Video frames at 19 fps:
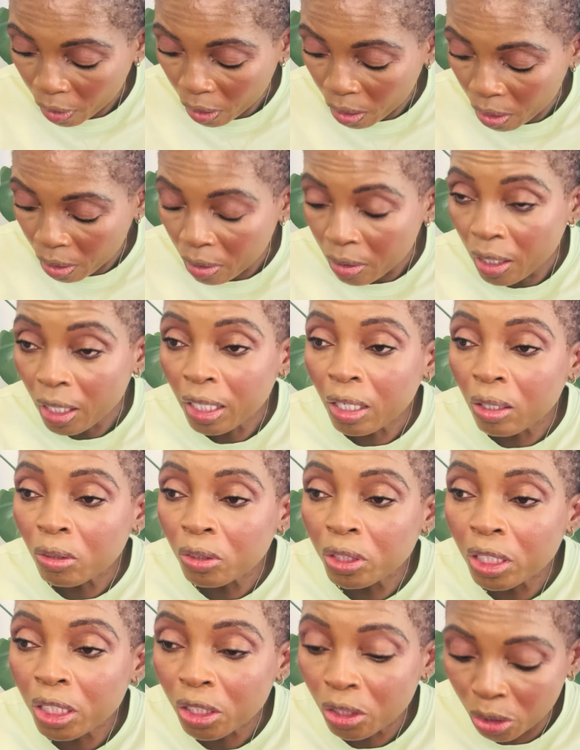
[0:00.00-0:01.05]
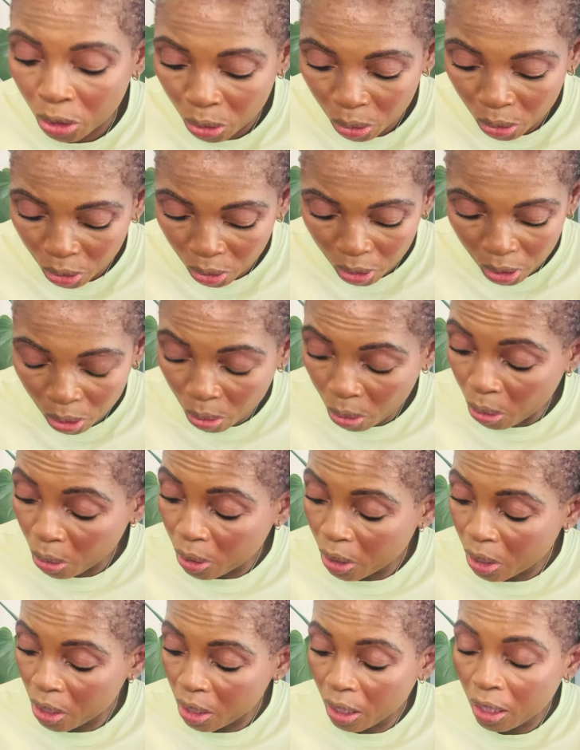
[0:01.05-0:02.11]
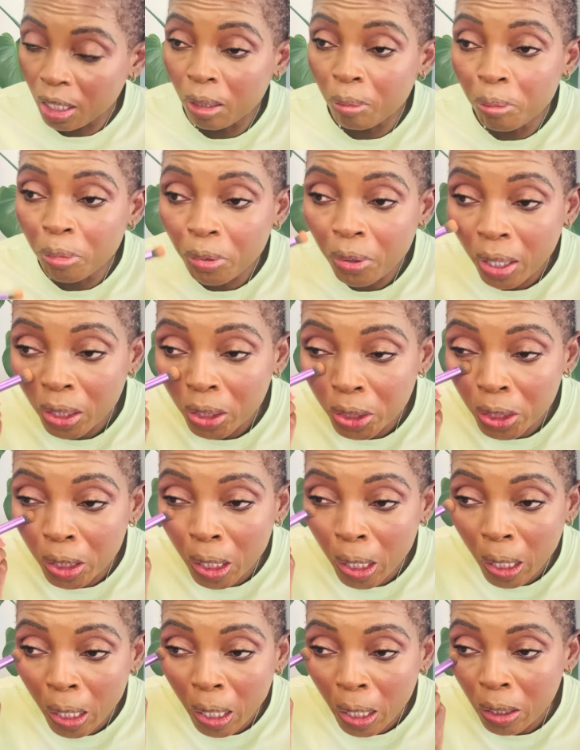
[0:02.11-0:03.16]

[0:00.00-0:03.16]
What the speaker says: And then I'll just use the concealer brush that I